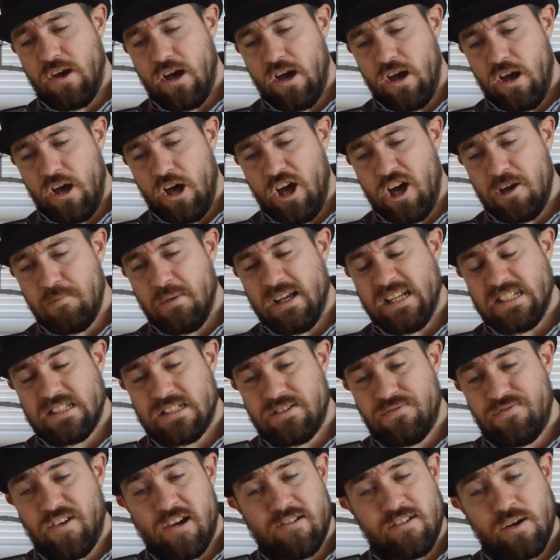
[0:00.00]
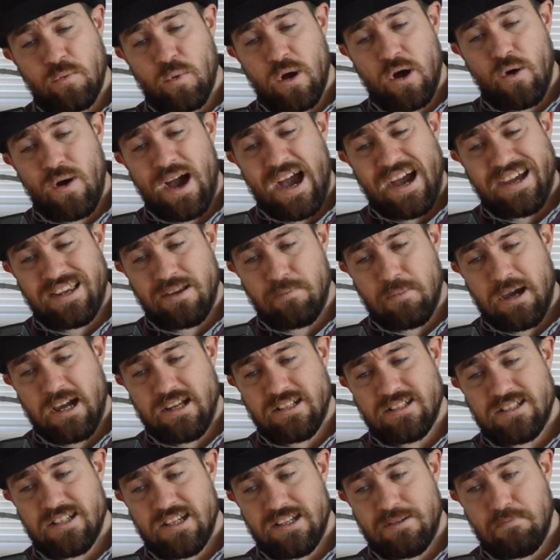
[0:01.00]
It's very well
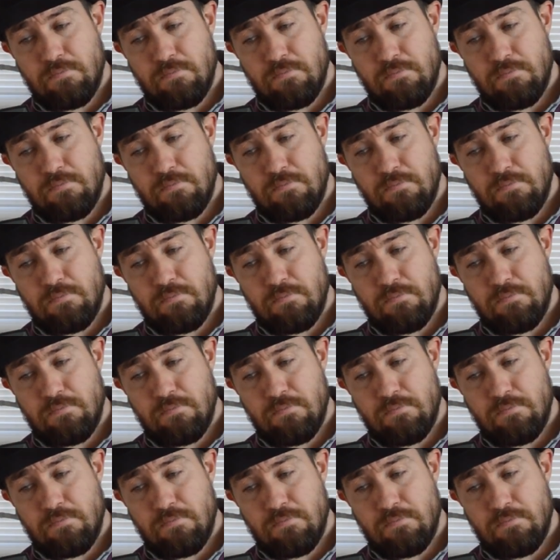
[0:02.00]
animated.